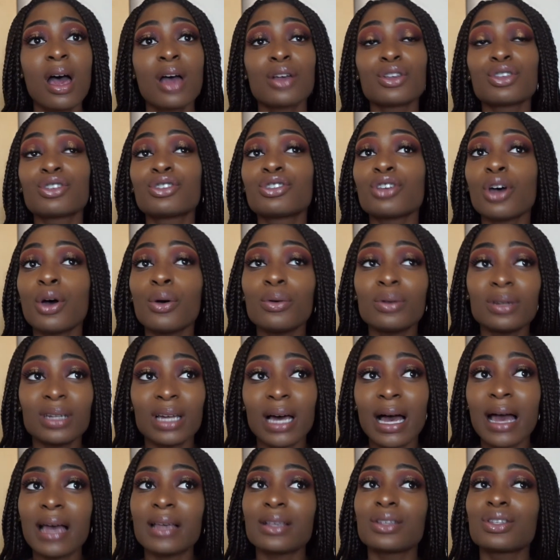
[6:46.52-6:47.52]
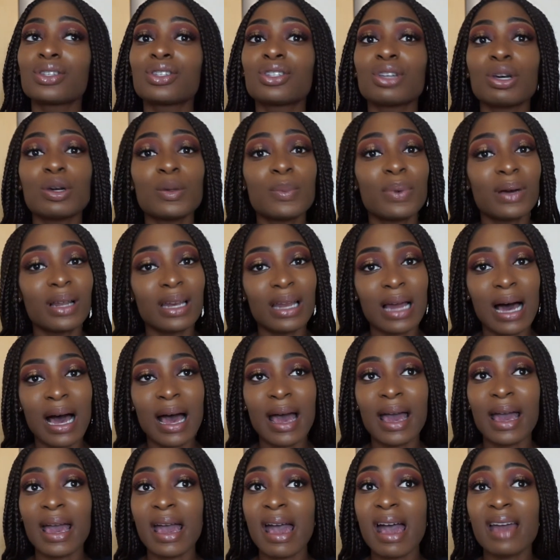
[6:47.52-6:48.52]
so nice, so
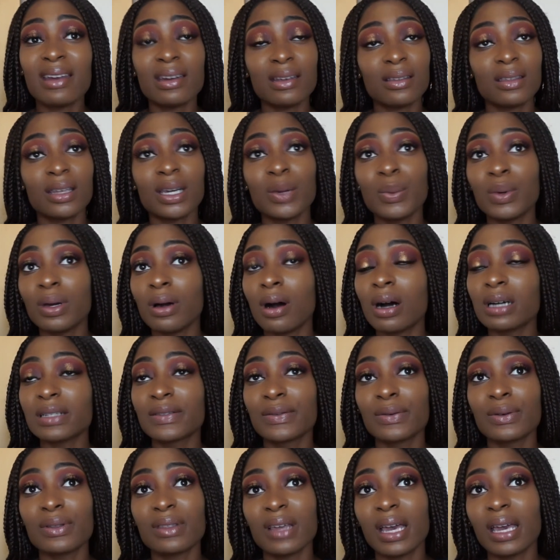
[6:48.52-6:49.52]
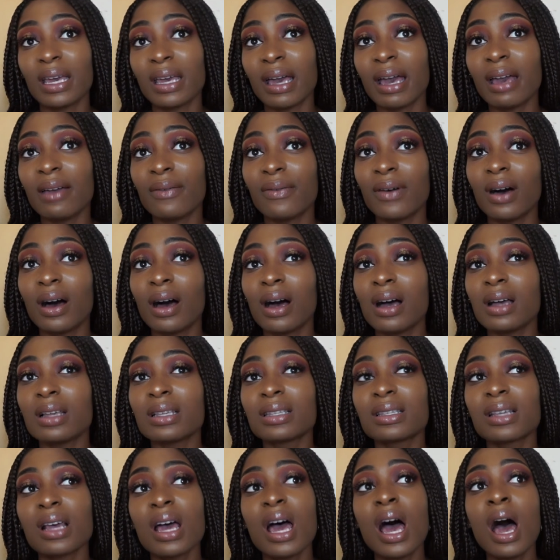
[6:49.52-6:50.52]
polite. Anything we asked for, they gave
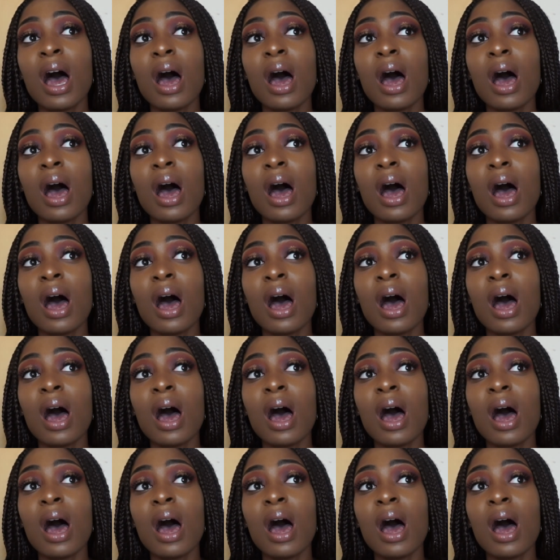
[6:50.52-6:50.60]
us.